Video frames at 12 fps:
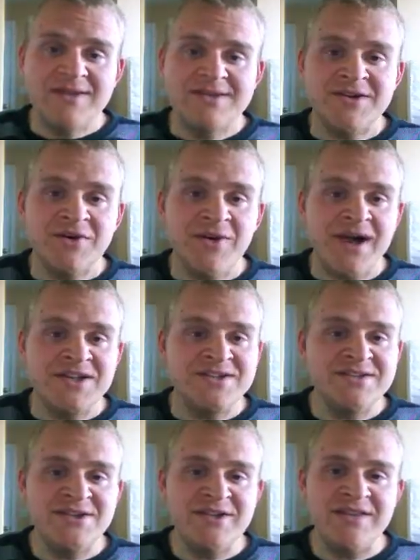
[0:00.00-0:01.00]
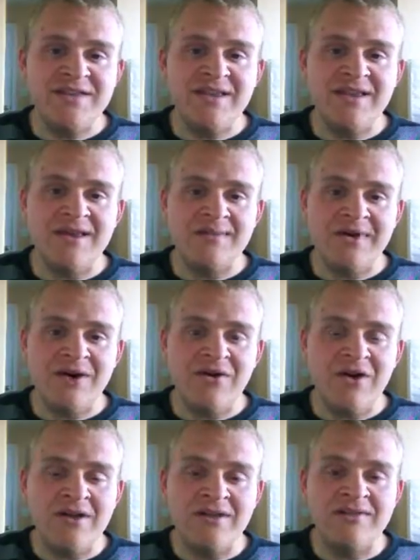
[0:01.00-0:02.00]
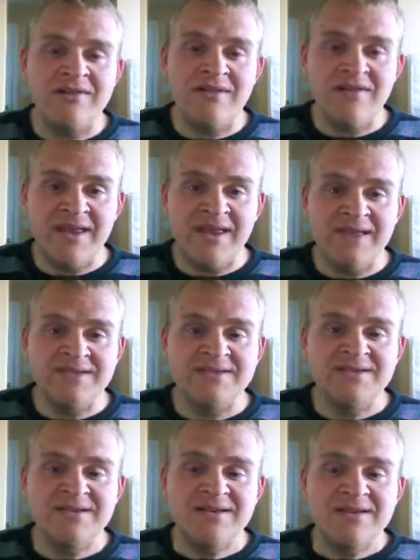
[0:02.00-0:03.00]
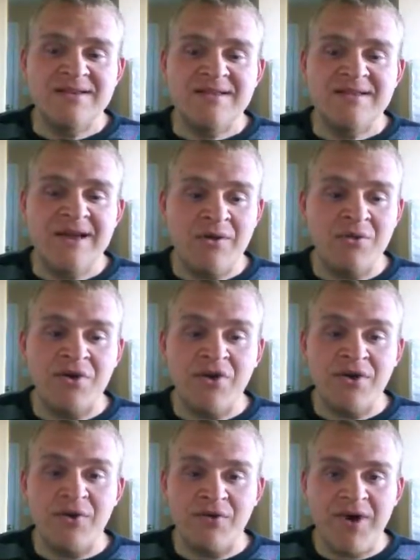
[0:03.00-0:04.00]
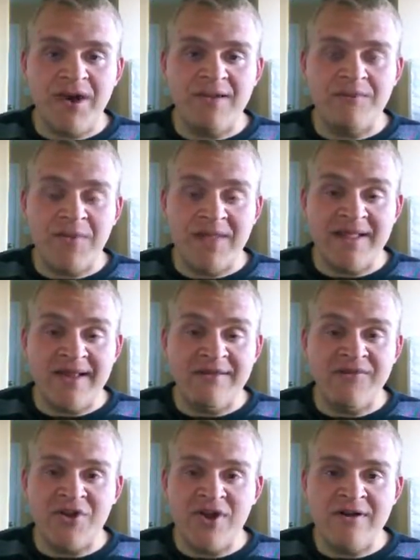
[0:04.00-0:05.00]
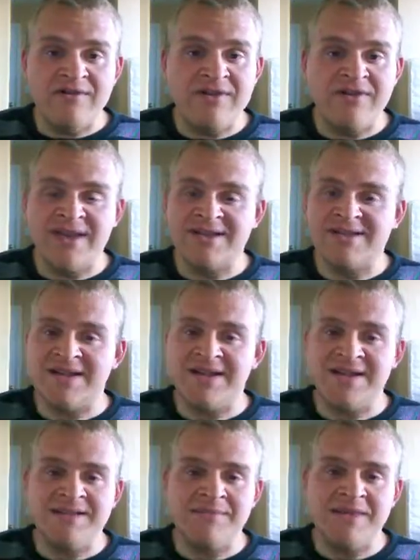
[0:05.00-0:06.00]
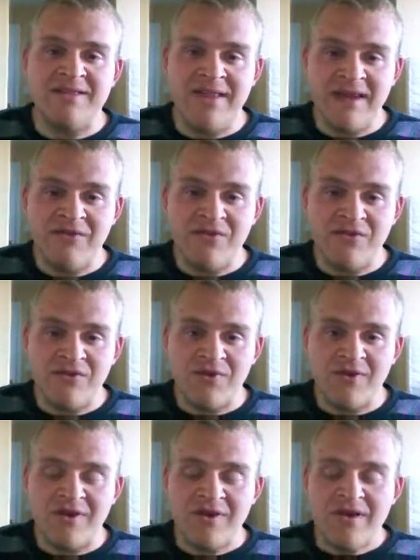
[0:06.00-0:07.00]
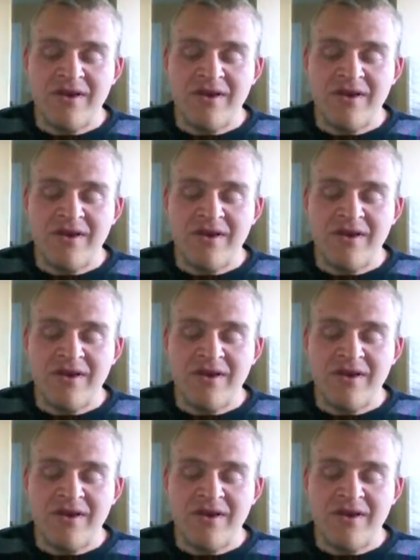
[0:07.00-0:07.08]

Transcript: So I just started thinking about all of the things that were going right in my life and all of the things that I needed to be thankful for.